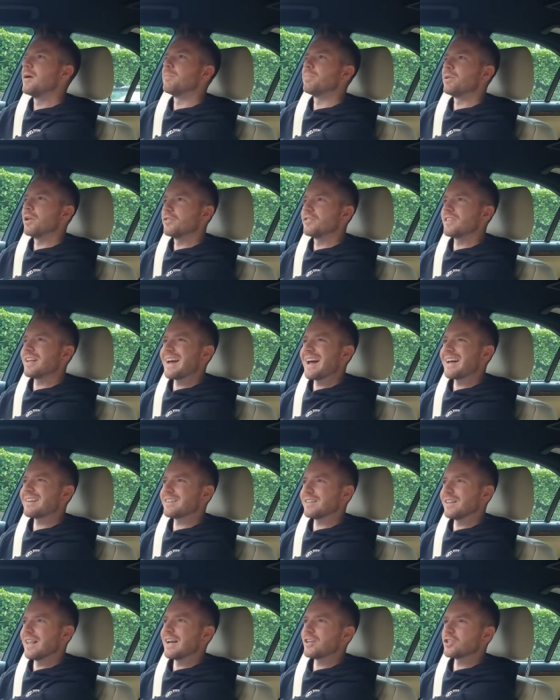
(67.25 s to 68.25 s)
Plus then I
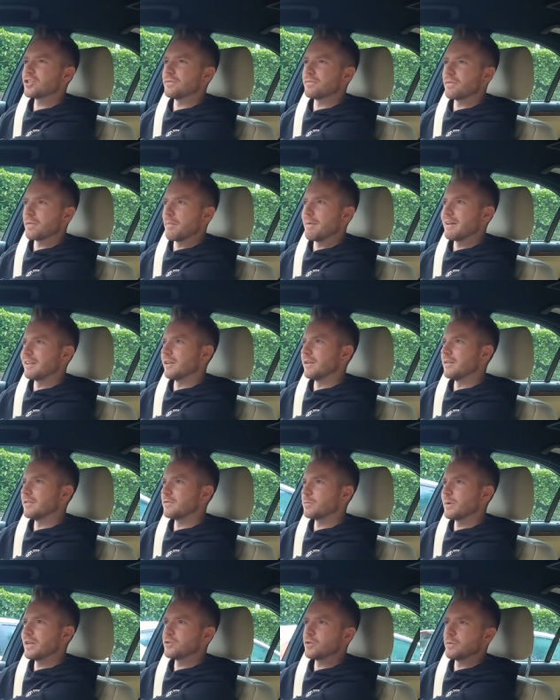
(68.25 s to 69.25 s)
had collection from the
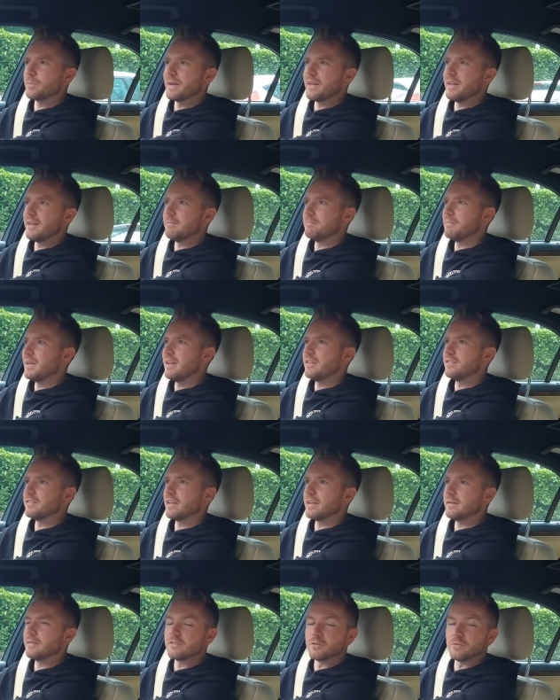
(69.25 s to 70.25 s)
Midlands which would be
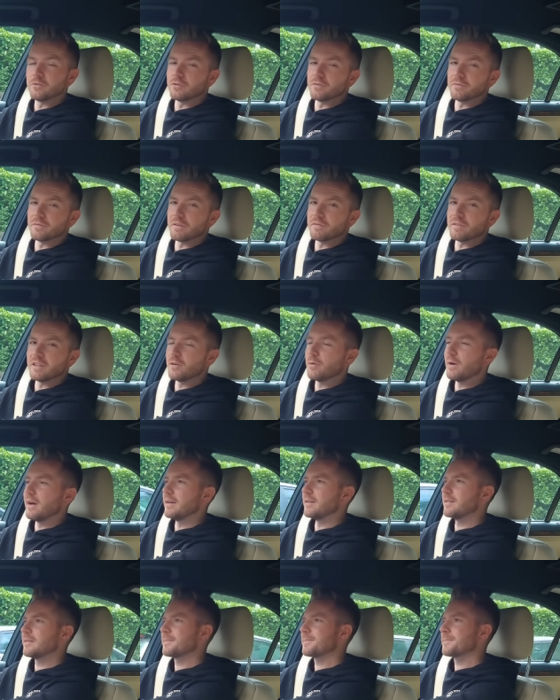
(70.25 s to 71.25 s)
easily 250
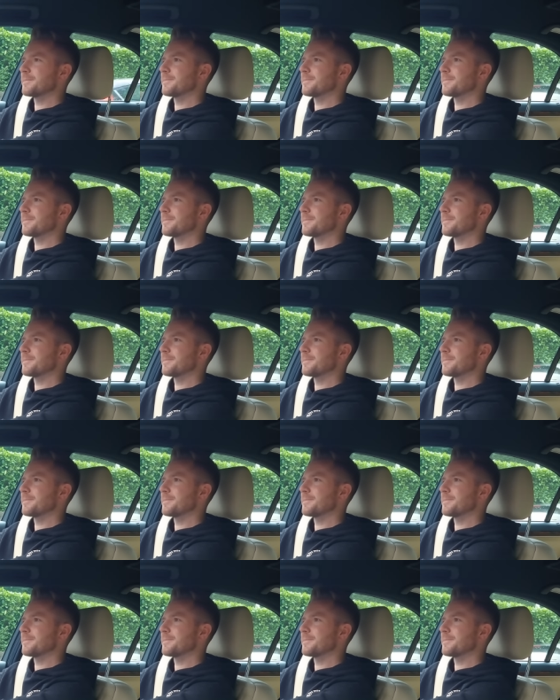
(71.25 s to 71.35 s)
quid.